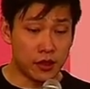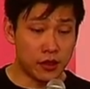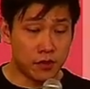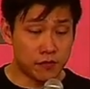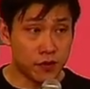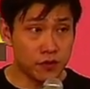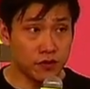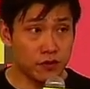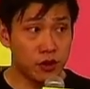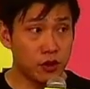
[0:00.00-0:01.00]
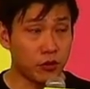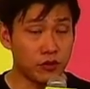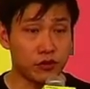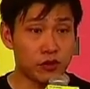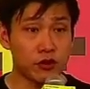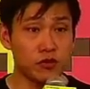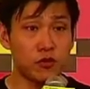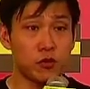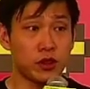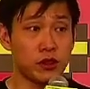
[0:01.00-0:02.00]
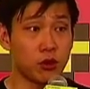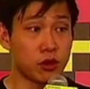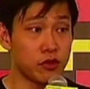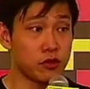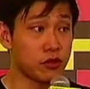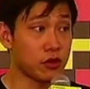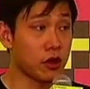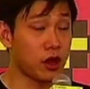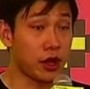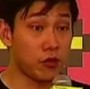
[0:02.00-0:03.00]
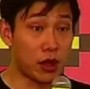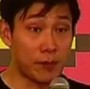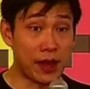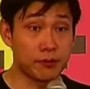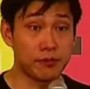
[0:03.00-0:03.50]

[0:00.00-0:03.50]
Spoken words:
First, we'll start with your user on a web app.